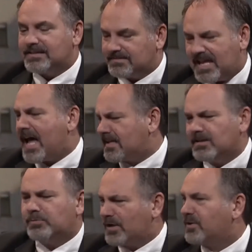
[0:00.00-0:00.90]
yeah,
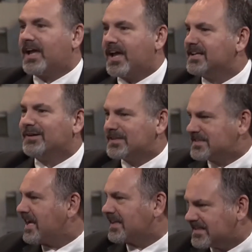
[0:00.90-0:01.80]
he'll be okay. You know, he's
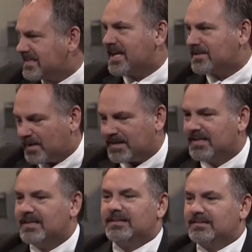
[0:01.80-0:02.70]
staying in a tent, but
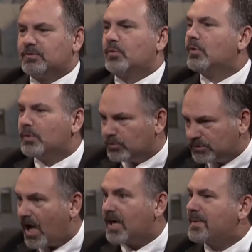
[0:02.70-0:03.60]
you know, well, well, we'll
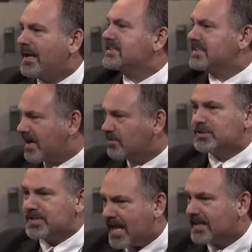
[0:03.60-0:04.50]
talk about it tonight when
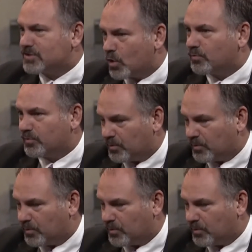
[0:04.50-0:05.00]
your dad gets home from